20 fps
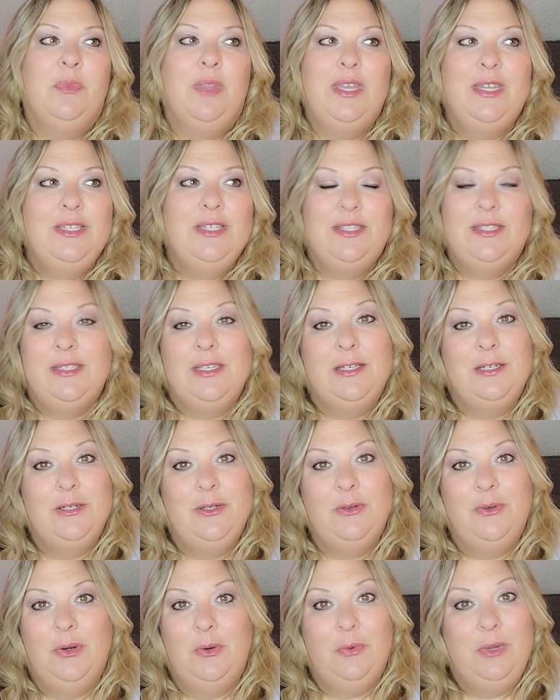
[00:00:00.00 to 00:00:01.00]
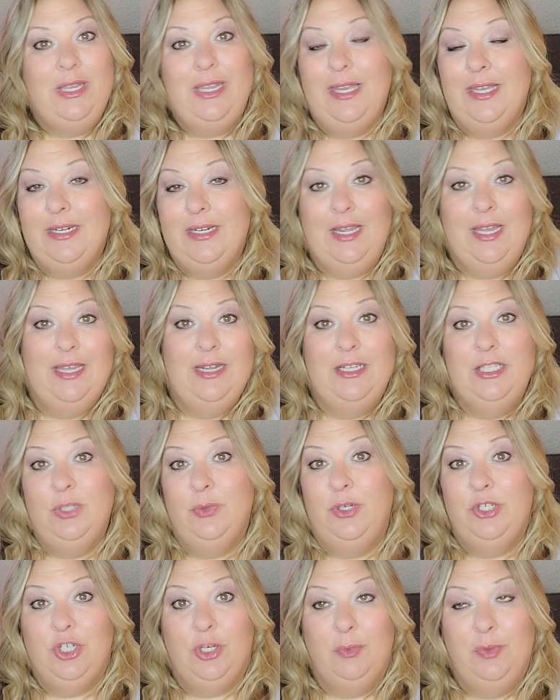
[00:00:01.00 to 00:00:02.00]
And so we had to kind of
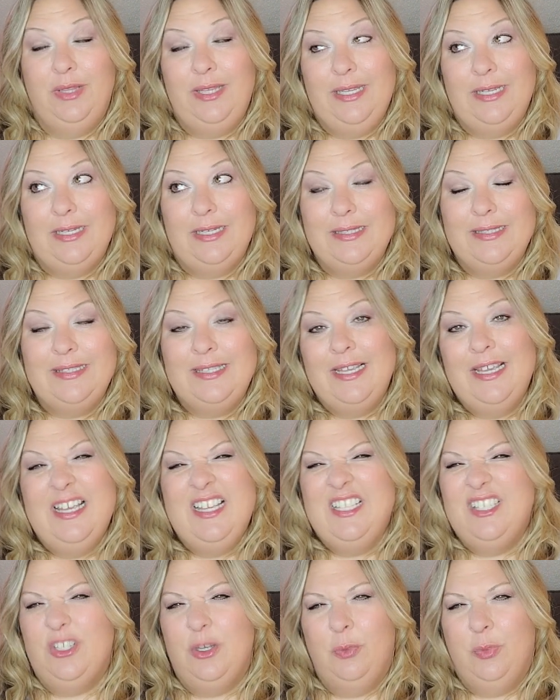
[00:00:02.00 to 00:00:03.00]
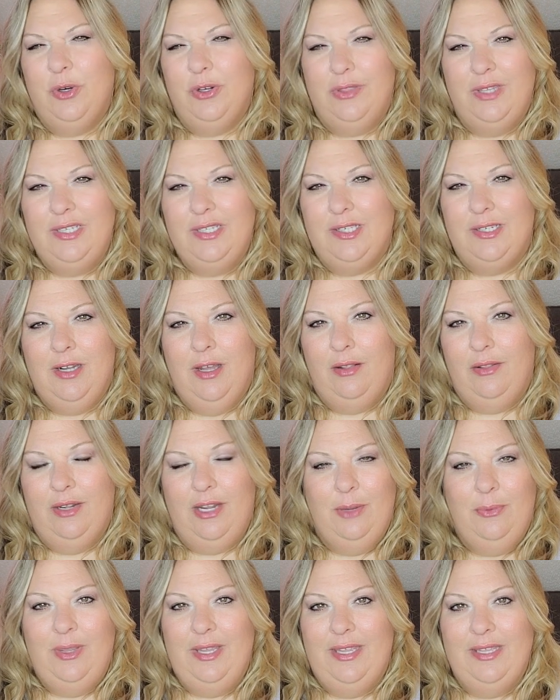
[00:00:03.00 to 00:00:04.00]
switch our plans. So birthdays on
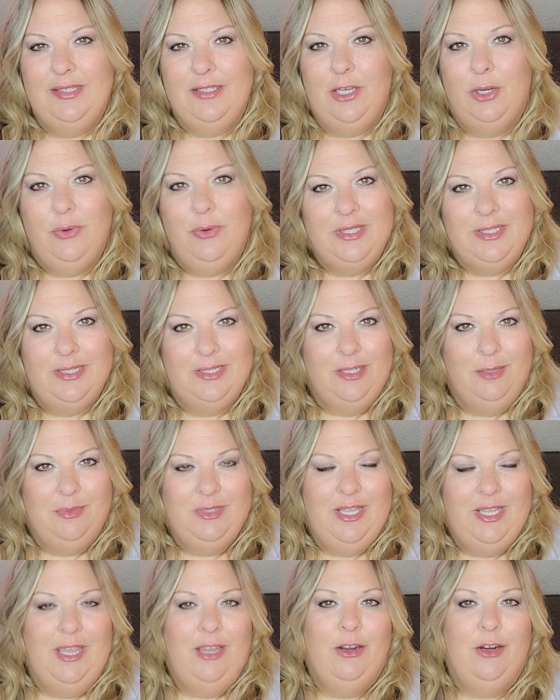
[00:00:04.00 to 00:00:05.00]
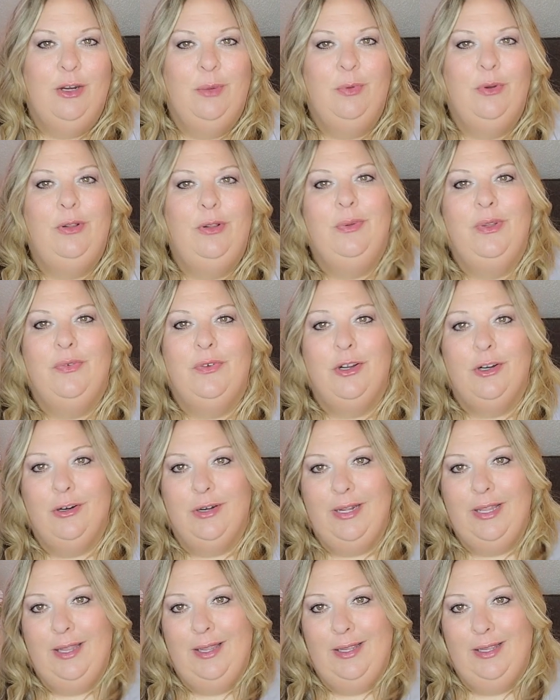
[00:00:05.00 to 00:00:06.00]
holiday weekends always end up terrible. We've
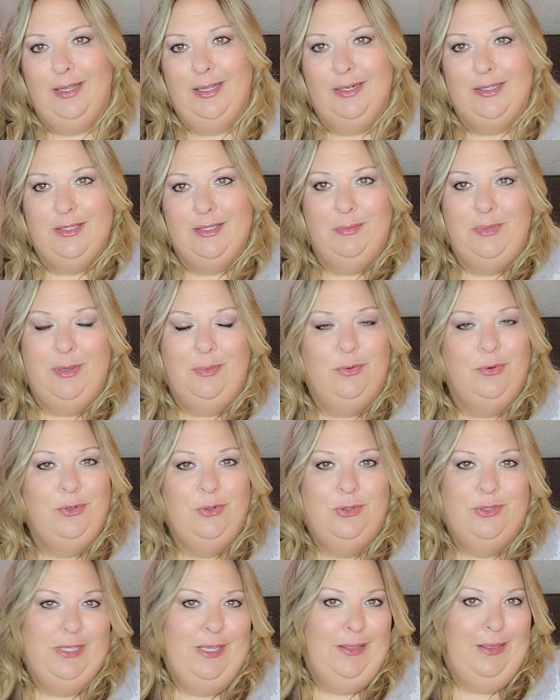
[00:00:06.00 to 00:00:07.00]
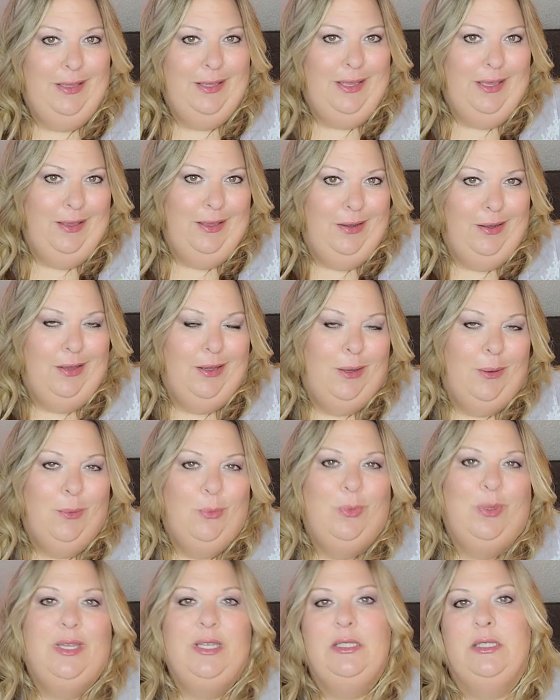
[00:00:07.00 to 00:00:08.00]
already had some people who say they can't
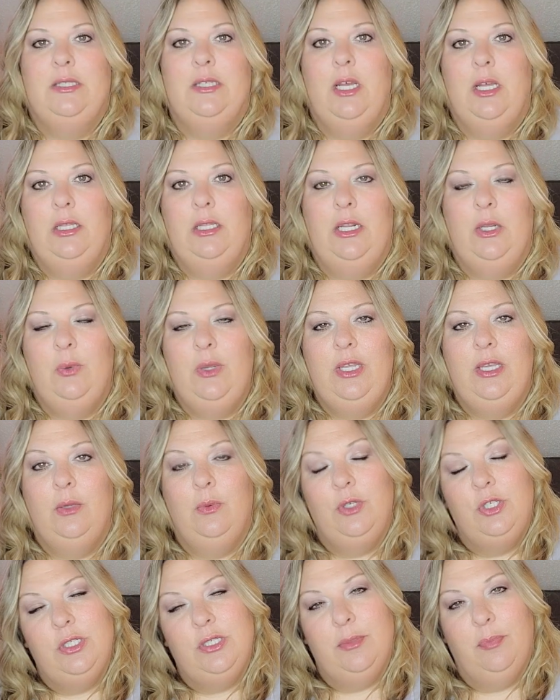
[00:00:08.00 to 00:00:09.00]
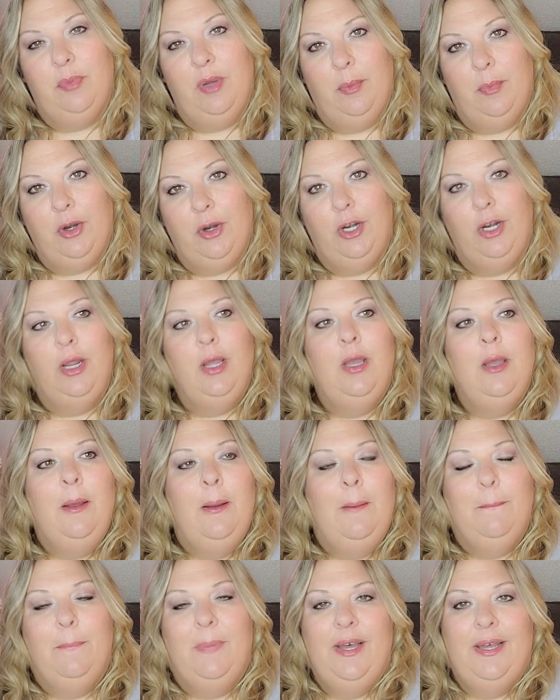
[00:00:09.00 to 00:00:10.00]
come because it's holiday weekend, which is a bummer
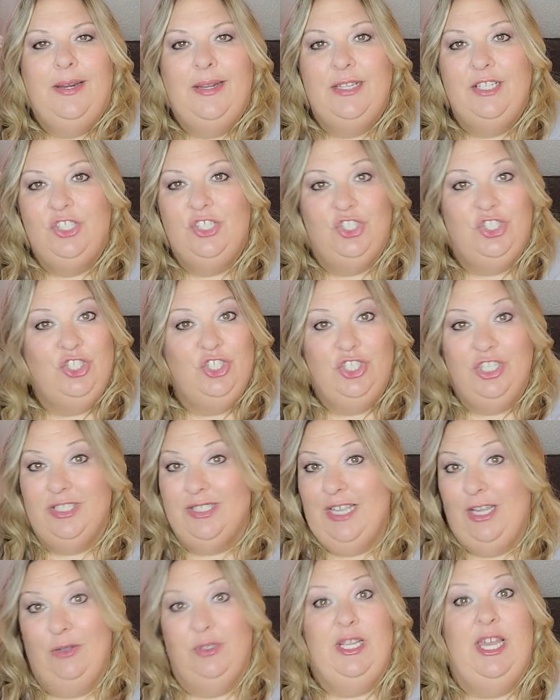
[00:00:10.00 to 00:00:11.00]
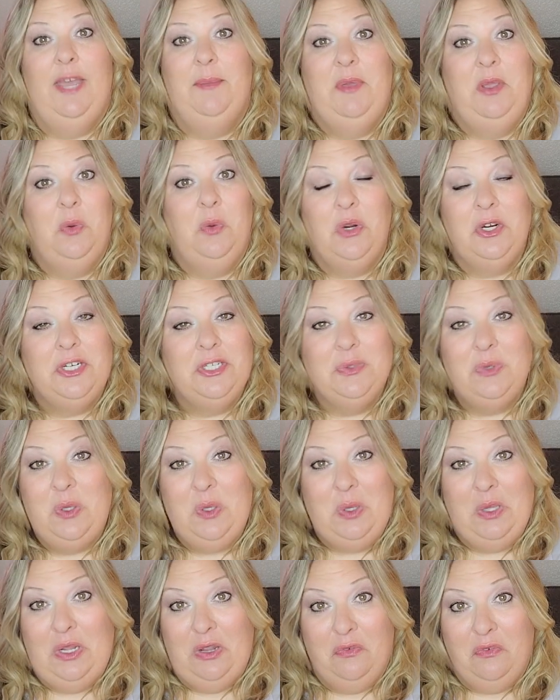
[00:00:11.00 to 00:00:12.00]
but it's just how timing works when
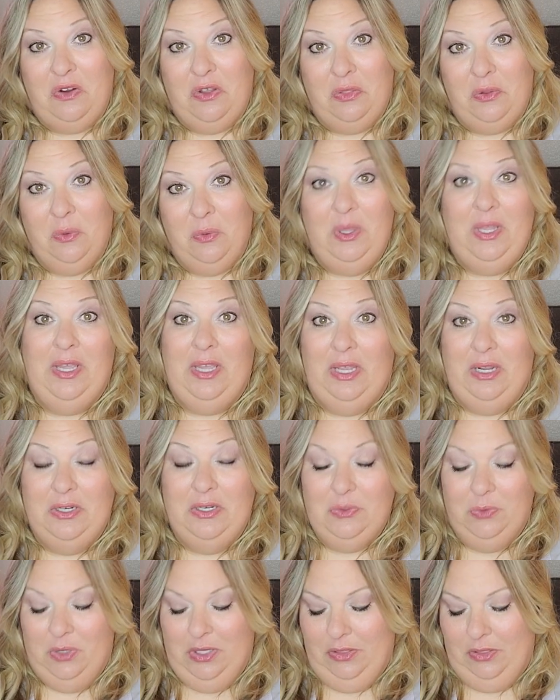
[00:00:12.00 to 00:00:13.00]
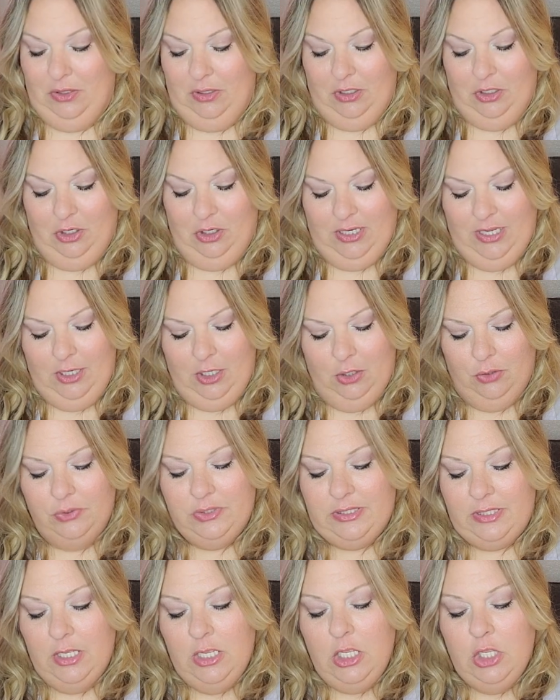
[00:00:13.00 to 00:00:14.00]
you get every other weekend with your
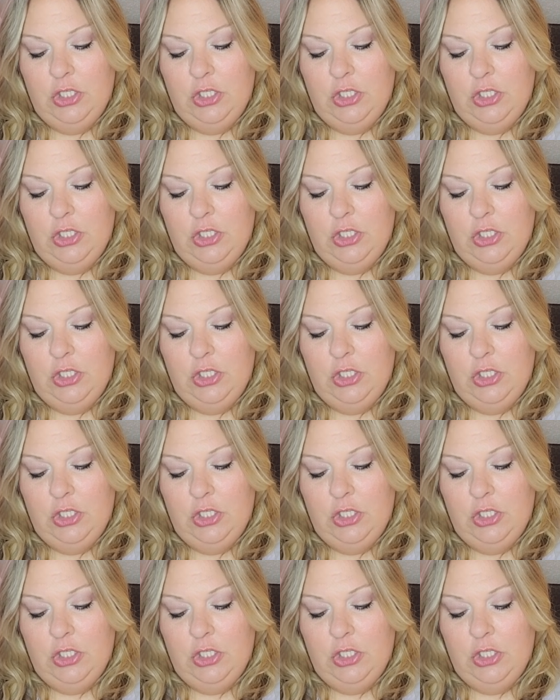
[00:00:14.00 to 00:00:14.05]
kiddos.